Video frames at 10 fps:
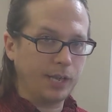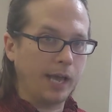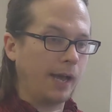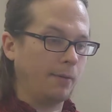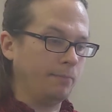
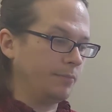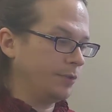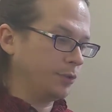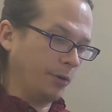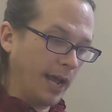Um,
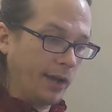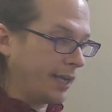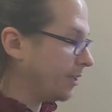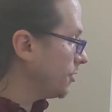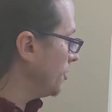so now I
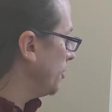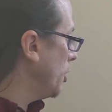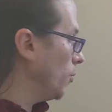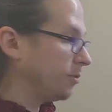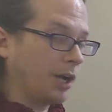guess, you
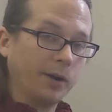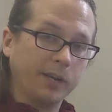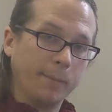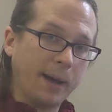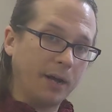know,
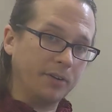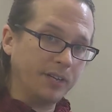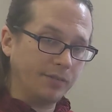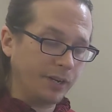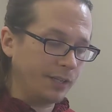talking about
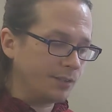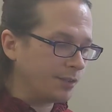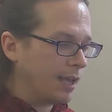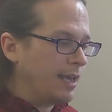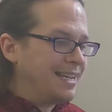
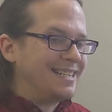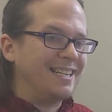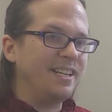dividends,